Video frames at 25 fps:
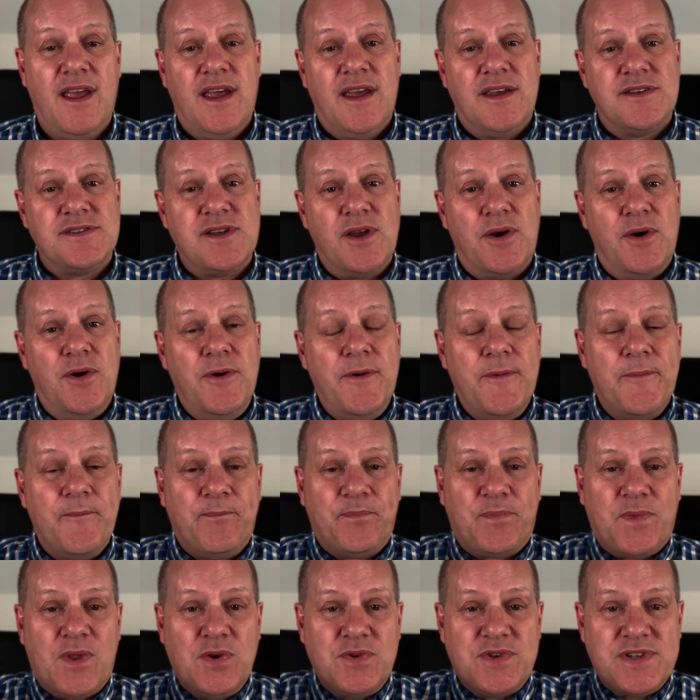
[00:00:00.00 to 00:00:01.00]
So
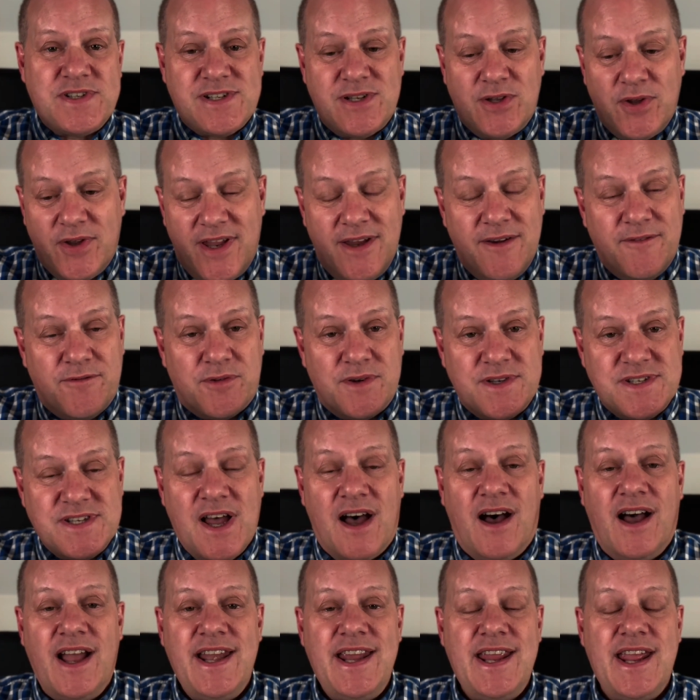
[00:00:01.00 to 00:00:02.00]
you're just looking for a
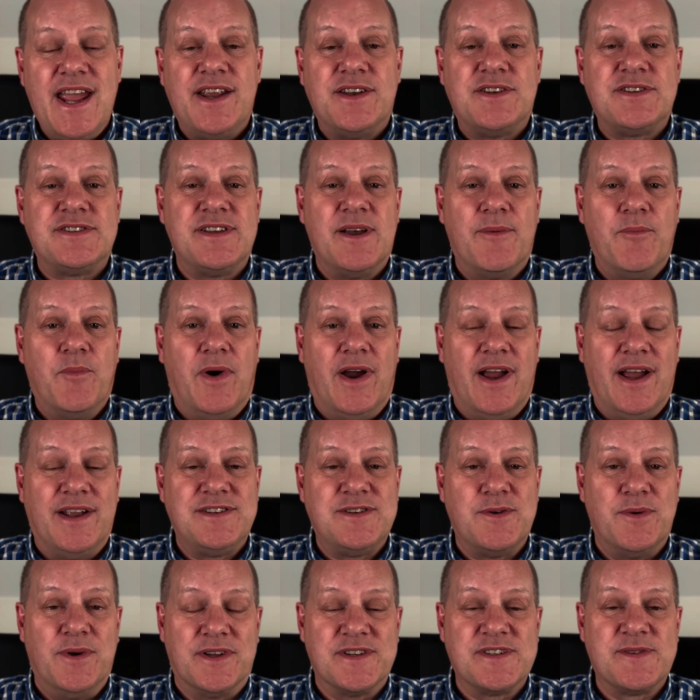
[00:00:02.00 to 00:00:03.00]
tiny edge somewhere
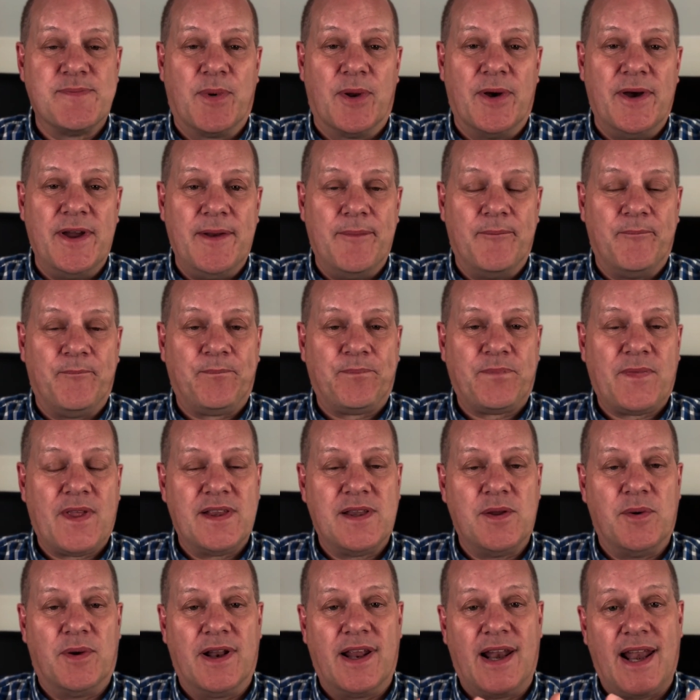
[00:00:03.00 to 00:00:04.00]
to exploit
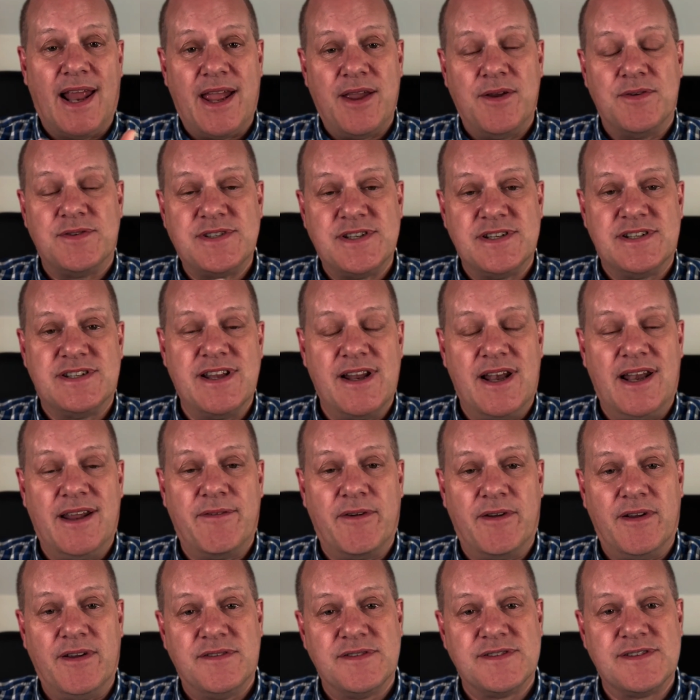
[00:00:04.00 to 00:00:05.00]
that will allow you to
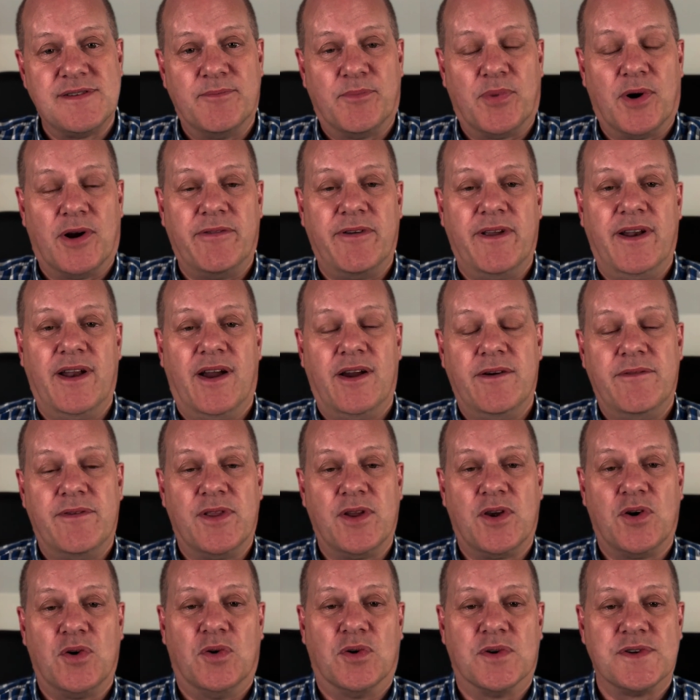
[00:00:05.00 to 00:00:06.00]
deliver some profit over the
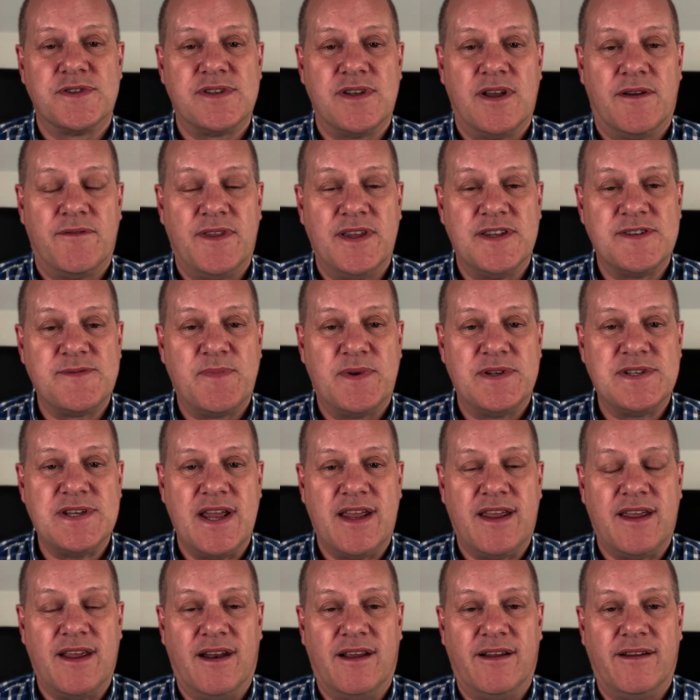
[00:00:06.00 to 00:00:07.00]
course of this
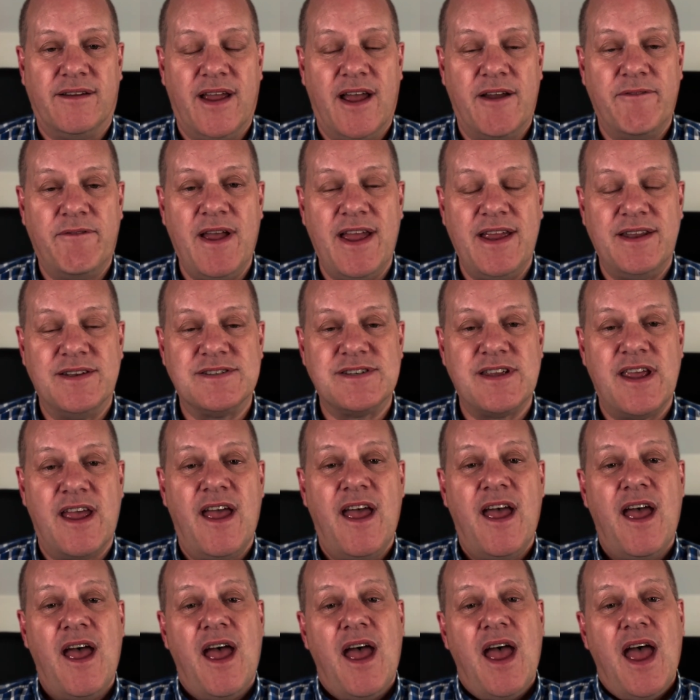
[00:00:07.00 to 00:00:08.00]
particular event.
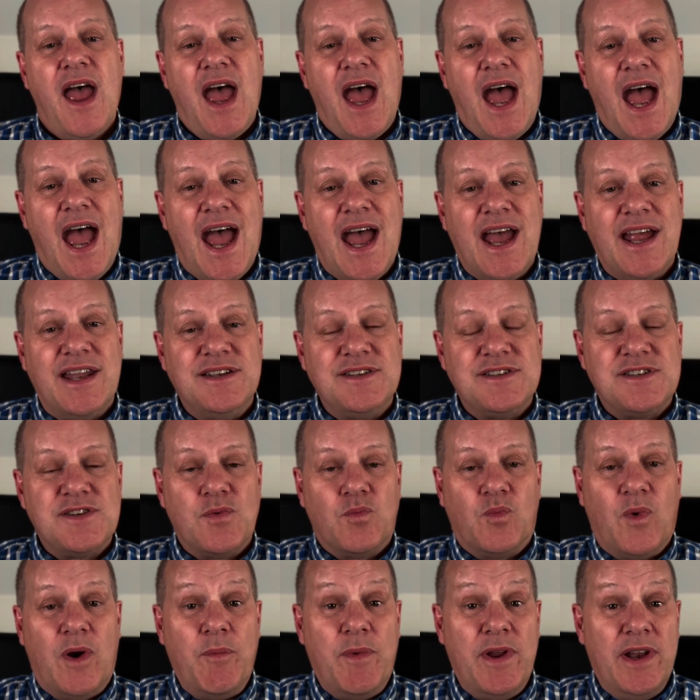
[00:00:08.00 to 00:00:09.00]
And
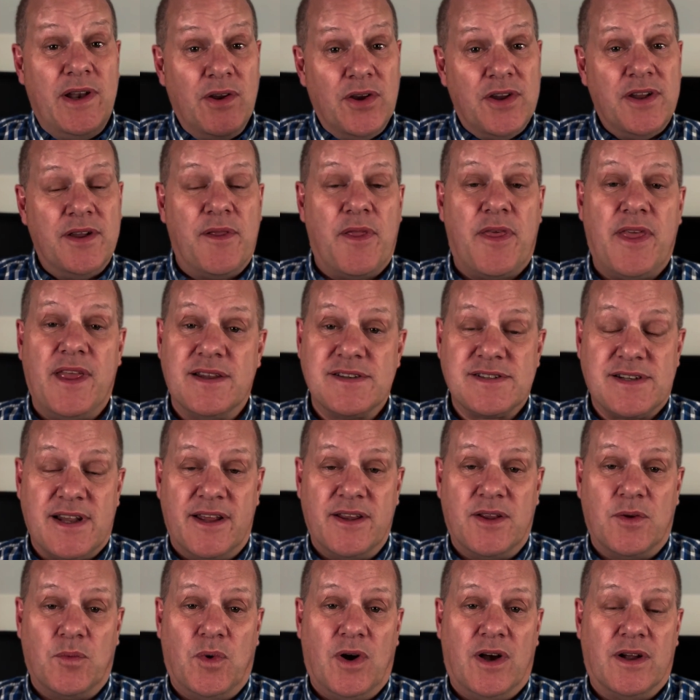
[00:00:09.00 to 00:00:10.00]
when we look at things like
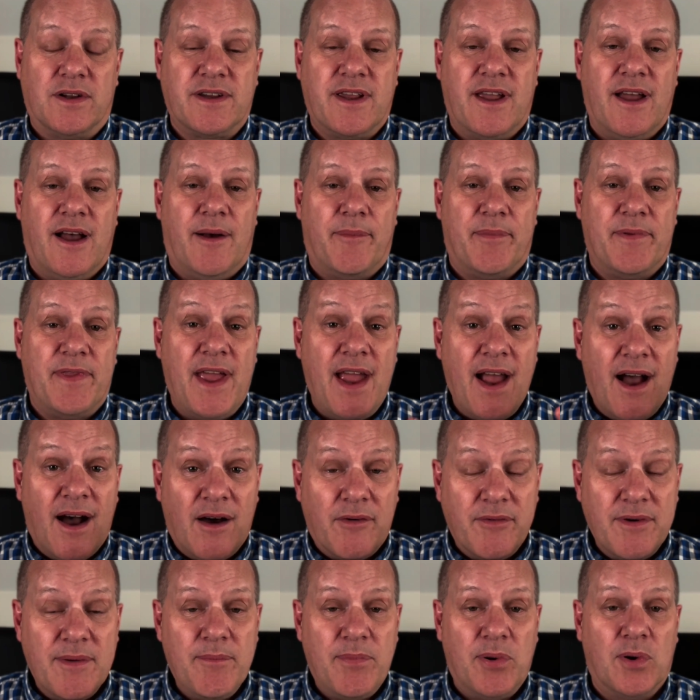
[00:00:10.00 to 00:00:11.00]
the World Cup, they
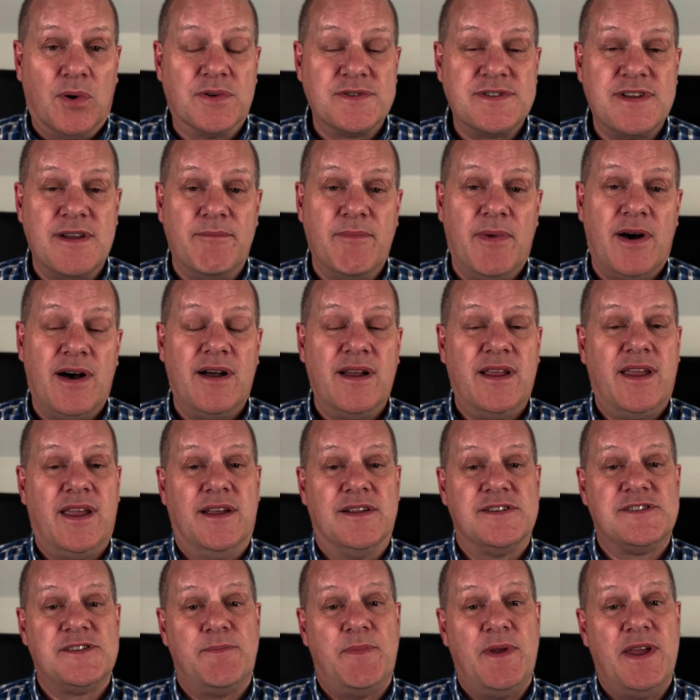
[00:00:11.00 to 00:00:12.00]
are important
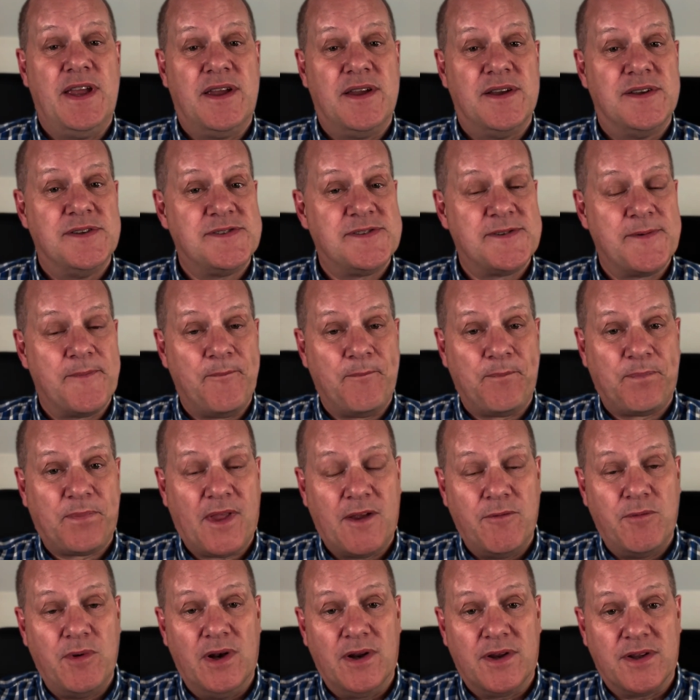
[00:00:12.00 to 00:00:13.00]
markets, because
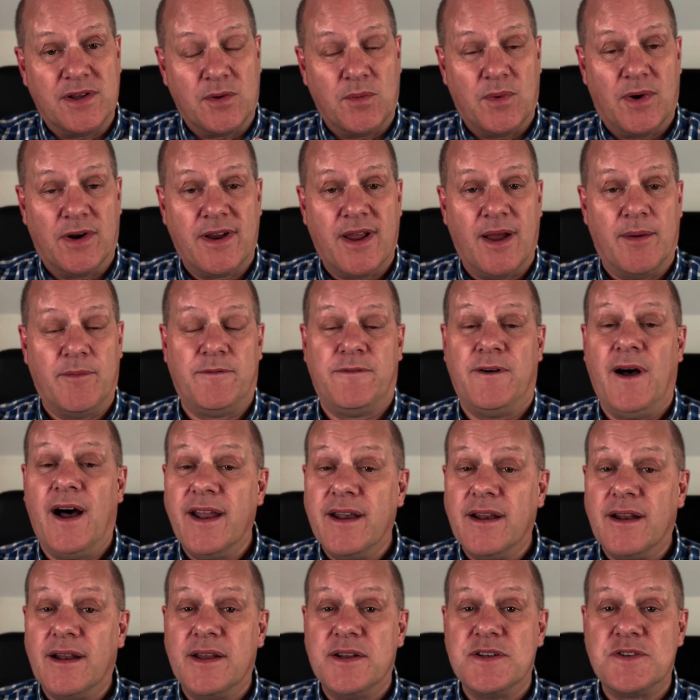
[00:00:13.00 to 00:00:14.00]
if we look at the World Cup
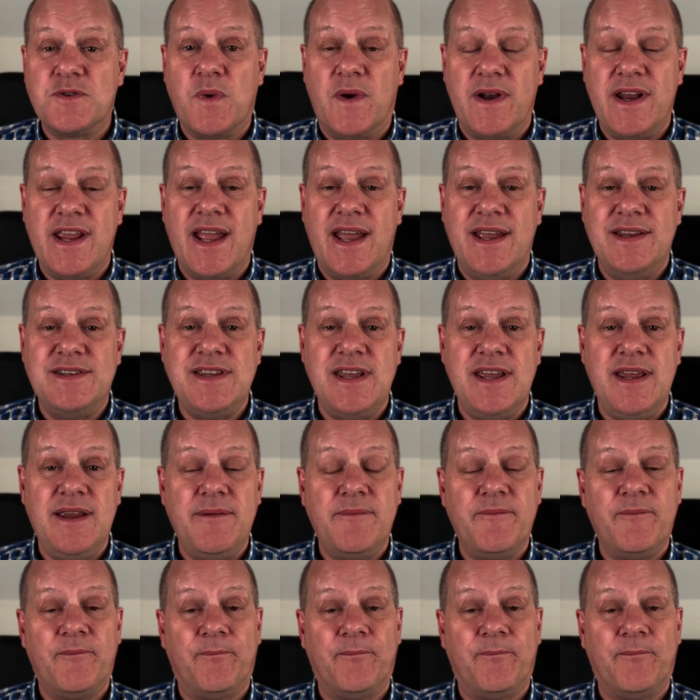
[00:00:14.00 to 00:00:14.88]
final in 2018,